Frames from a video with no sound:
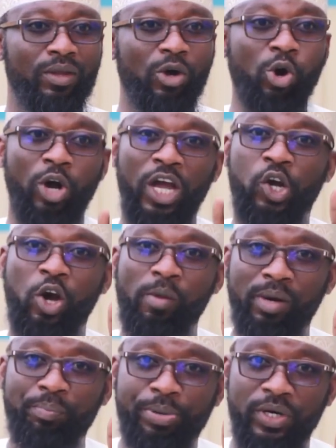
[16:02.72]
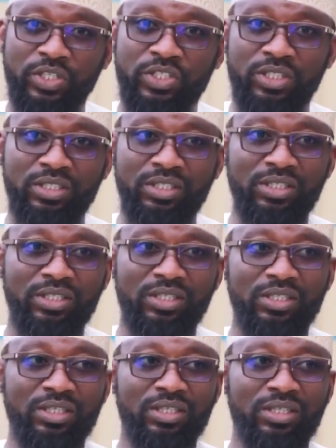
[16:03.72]
or a common person
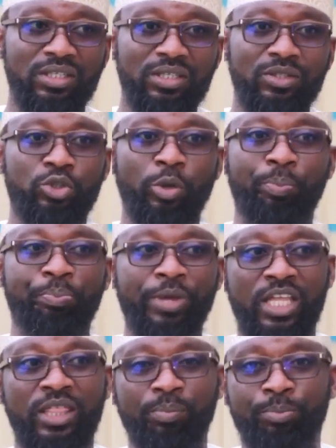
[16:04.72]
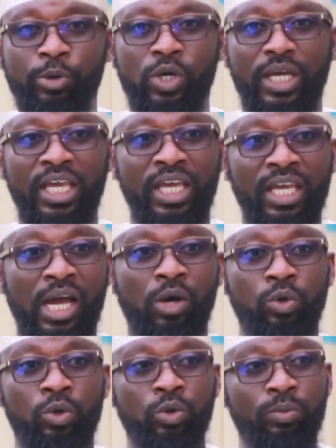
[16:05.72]
to pick the book Ihya
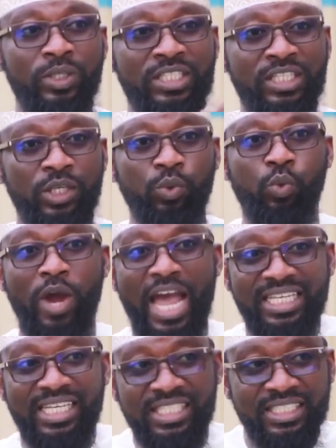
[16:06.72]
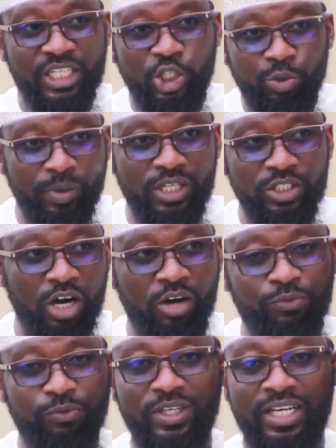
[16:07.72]
Ulumuddin, where this statement
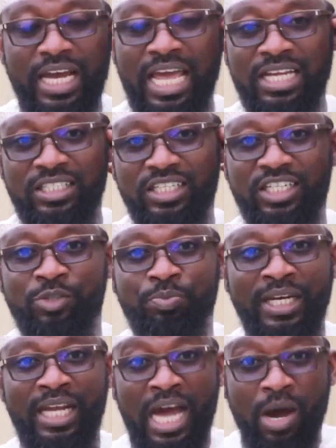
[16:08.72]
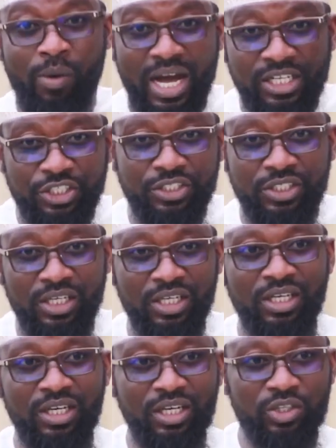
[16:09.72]
of the angels being the hawajis
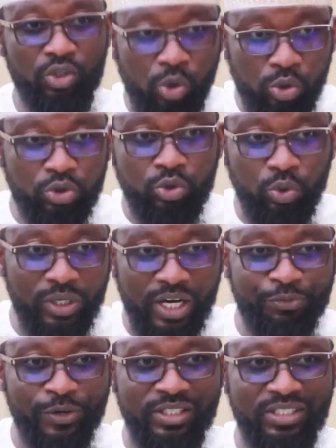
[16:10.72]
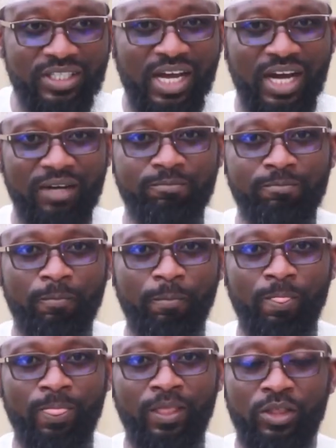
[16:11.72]
is also referenced there,
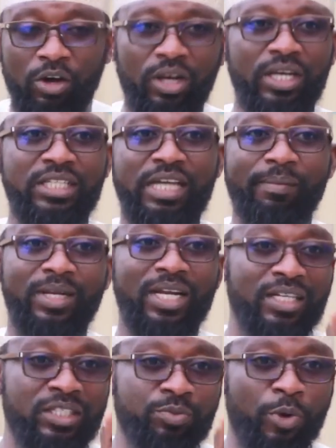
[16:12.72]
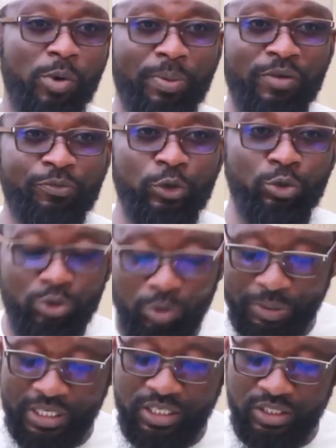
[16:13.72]
the only time that it's proper for you to
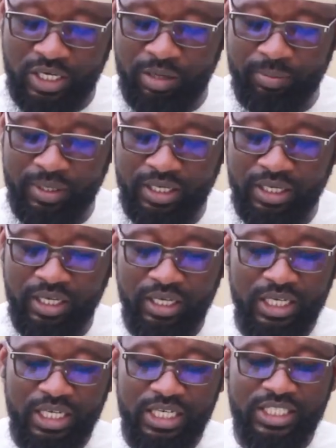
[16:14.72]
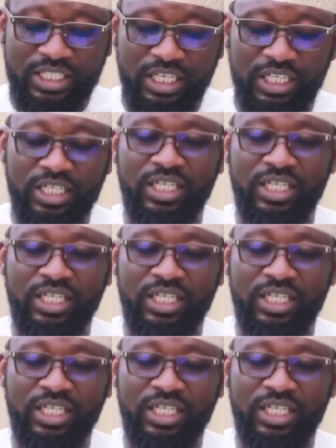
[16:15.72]
pick it up is